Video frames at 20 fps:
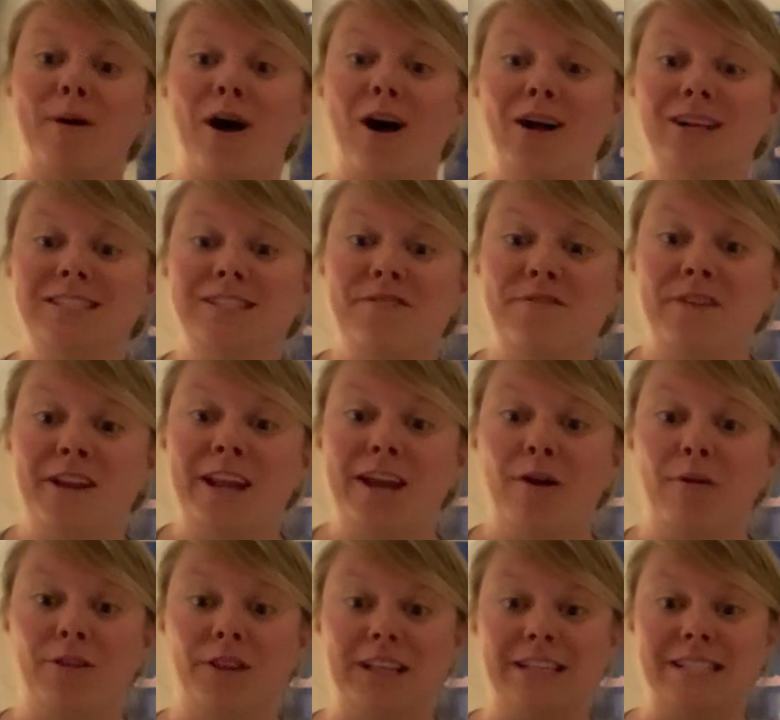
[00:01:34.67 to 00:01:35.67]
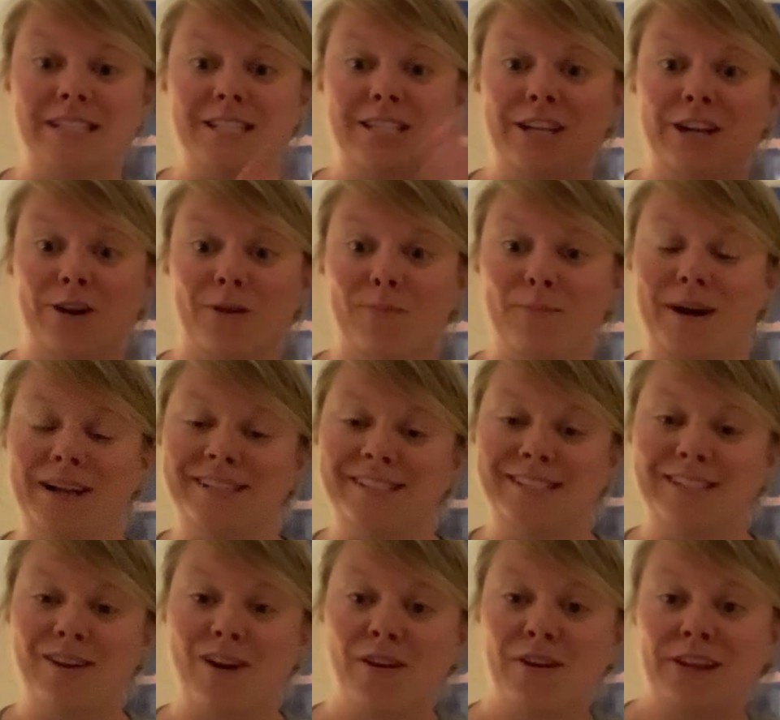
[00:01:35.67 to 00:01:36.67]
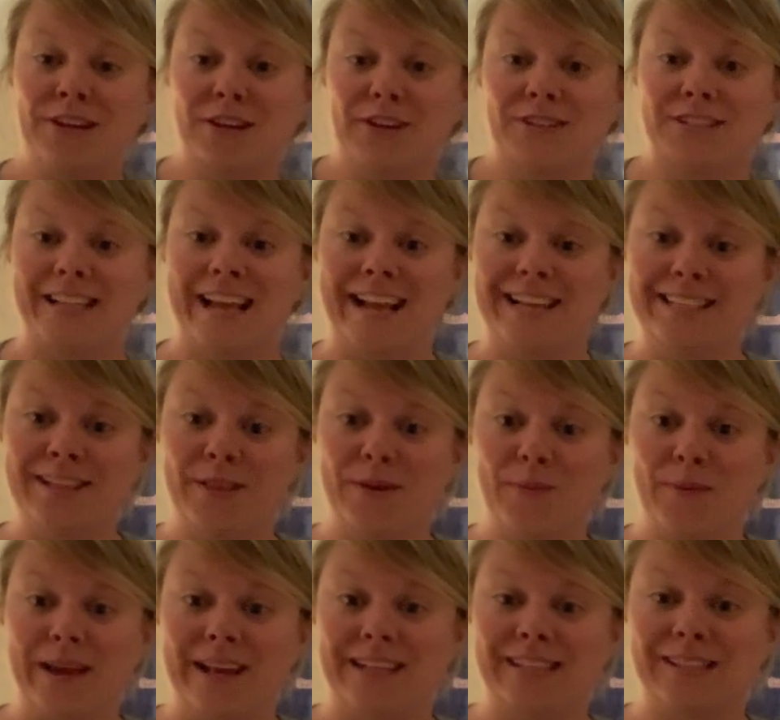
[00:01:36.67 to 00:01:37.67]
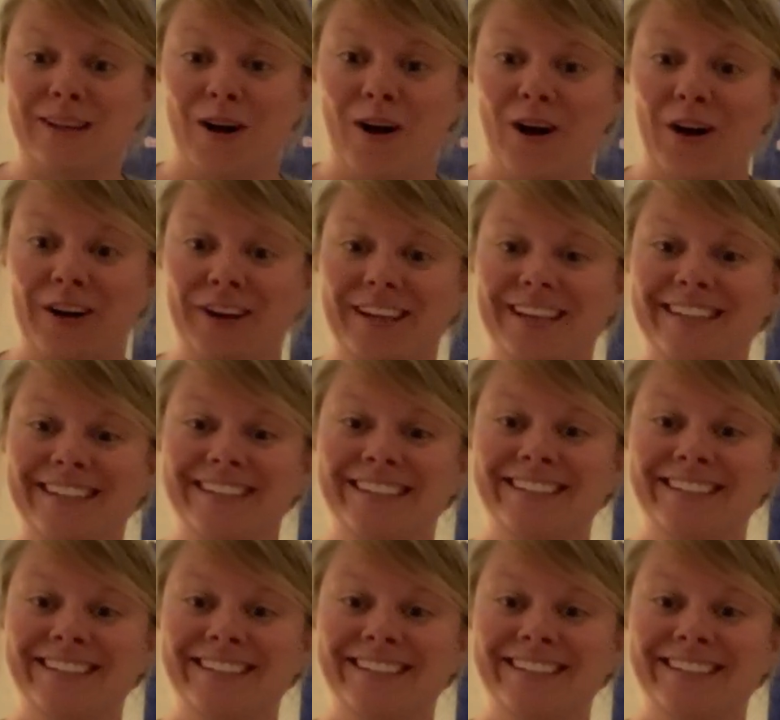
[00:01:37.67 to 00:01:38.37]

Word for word: pause the video and listen to your month song and your days of the week song.